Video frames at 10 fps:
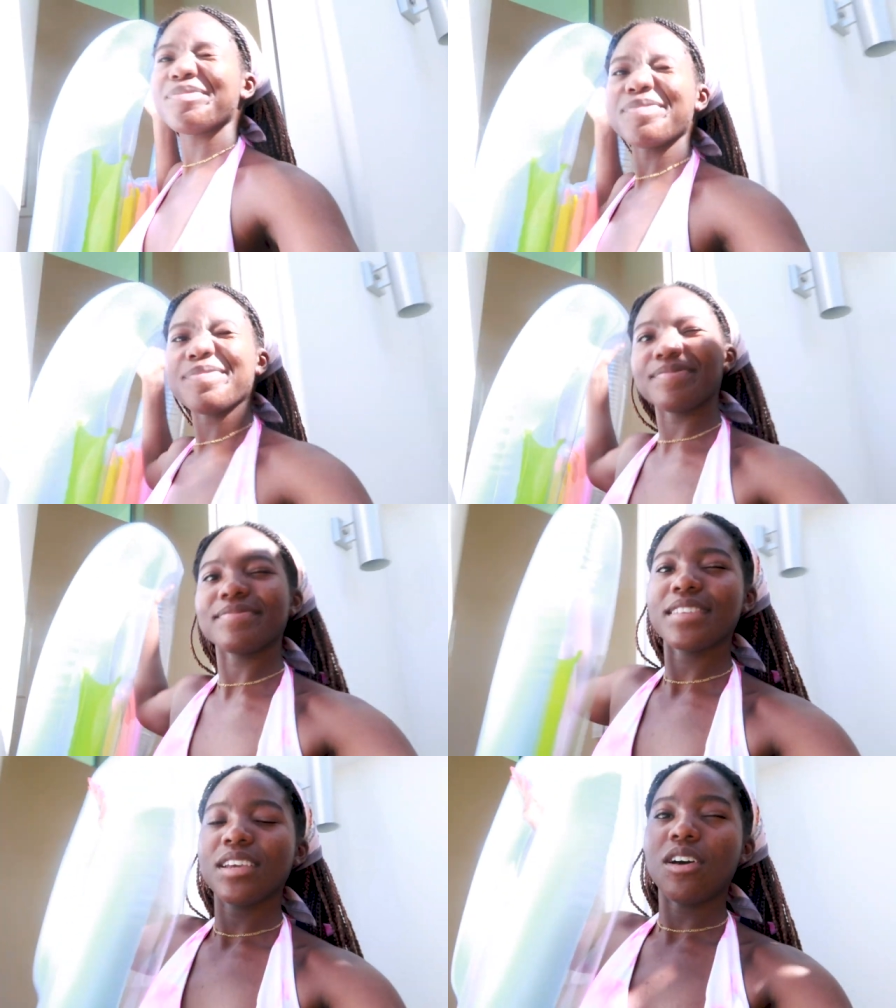Mm.
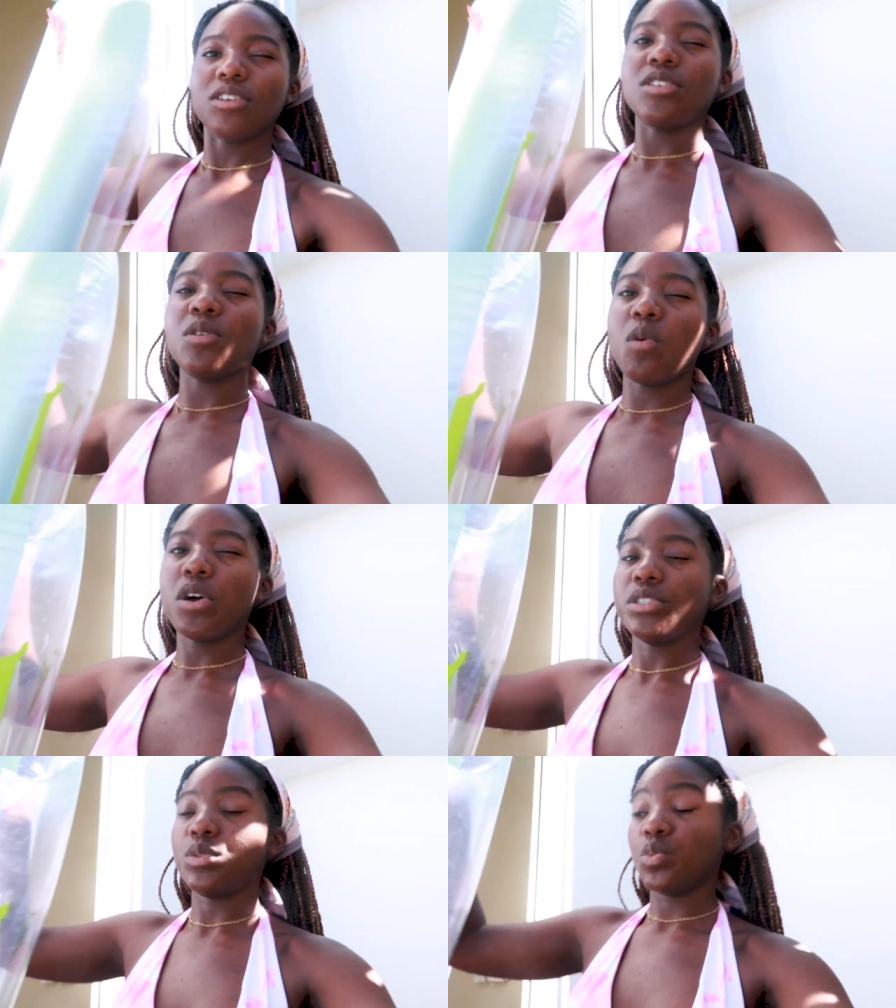Also, the
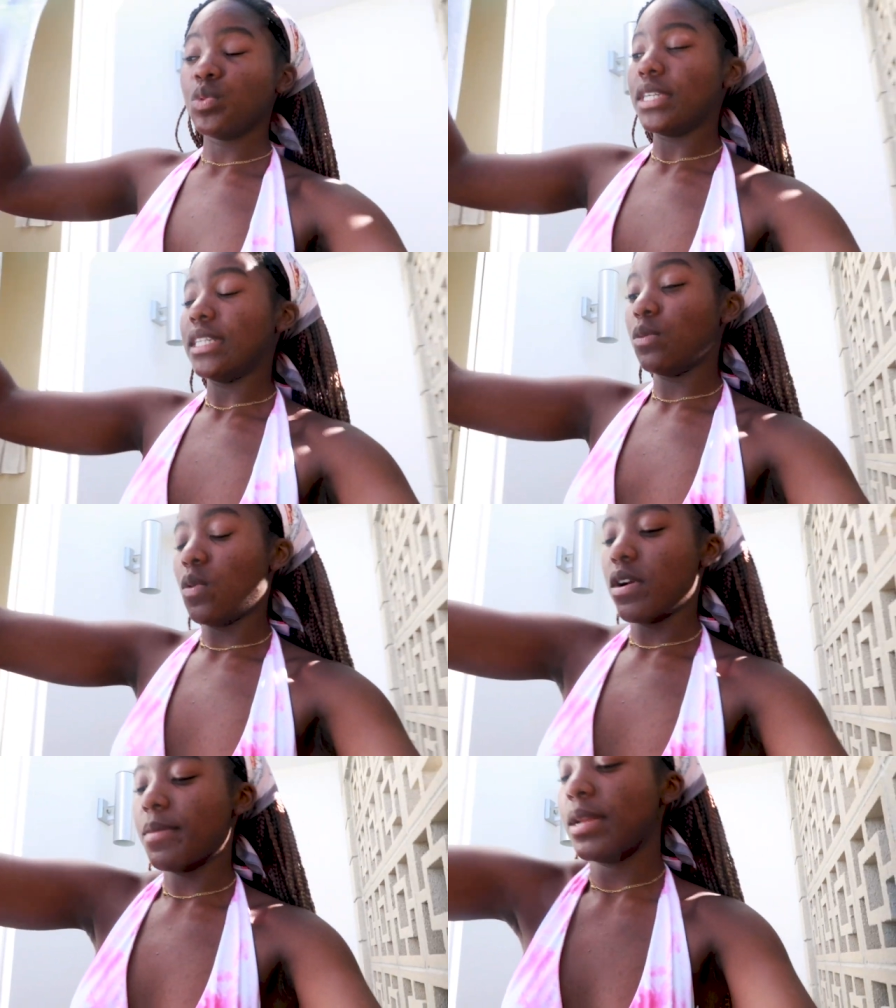water is really
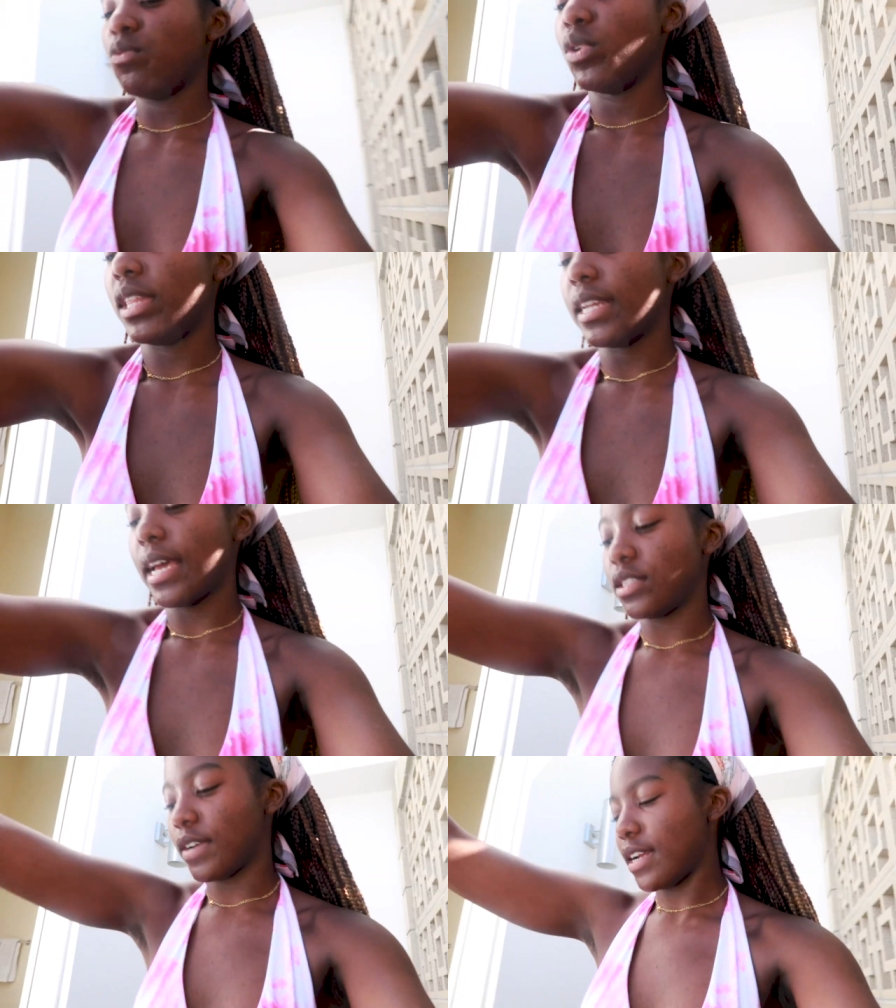warm and really
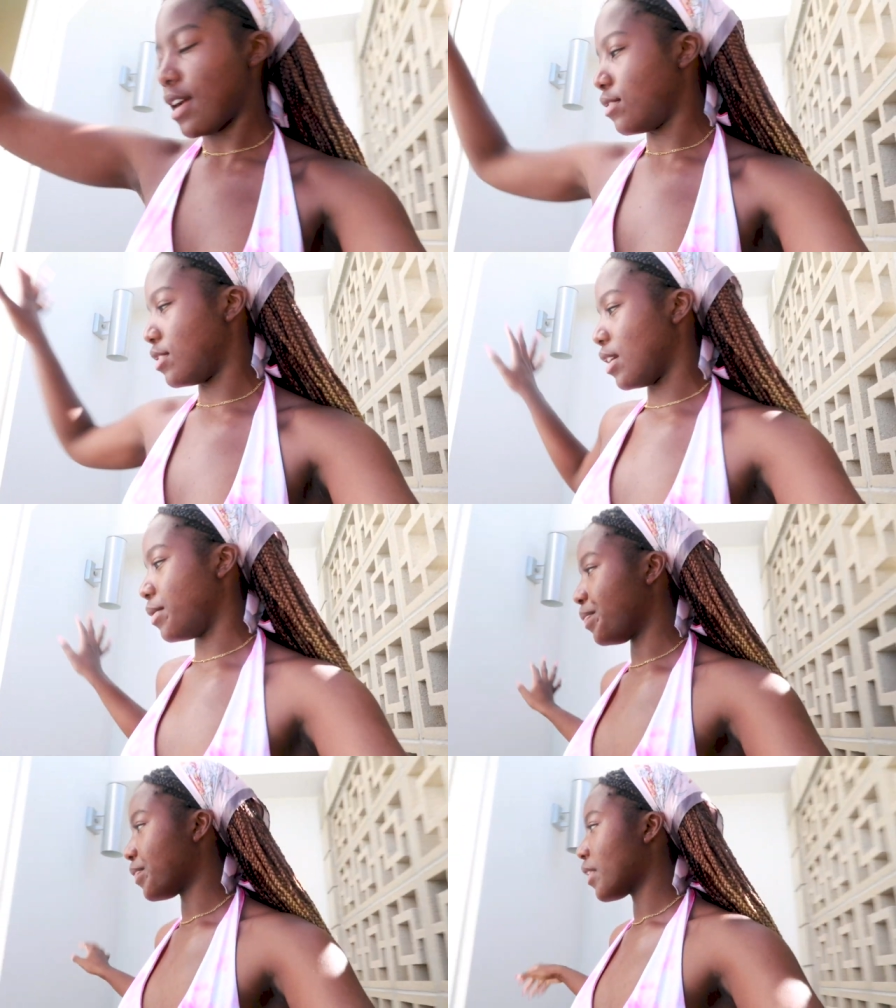nice right now, so